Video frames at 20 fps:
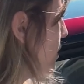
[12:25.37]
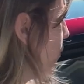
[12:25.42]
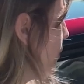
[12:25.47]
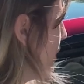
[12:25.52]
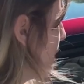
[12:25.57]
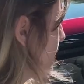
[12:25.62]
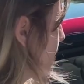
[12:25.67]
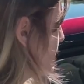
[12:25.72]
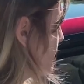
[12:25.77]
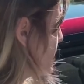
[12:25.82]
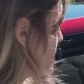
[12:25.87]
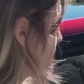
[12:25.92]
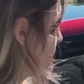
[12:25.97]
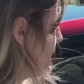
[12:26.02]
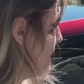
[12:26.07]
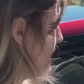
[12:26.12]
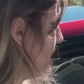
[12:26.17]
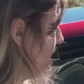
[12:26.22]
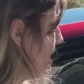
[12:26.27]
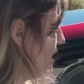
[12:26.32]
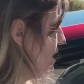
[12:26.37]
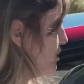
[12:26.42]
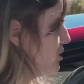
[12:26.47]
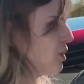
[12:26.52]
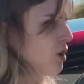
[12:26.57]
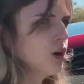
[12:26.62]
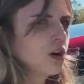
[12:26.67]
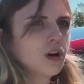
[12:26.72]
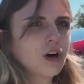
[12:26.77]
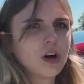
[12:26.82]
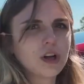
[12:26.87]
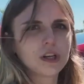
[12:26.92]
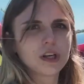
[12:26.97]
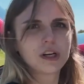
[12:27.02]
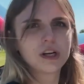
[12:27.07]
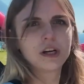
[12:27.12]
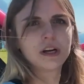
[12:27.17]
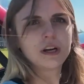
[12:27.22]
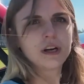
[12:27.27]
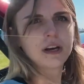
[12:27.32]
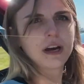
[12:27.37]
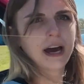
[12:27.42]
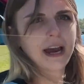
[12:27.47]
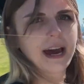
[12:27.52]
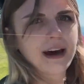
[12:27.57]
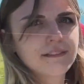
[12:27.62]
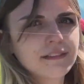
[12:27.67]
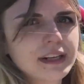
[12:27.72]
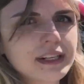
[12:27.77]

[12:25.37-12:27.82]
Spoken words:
with just a dog collar. I have it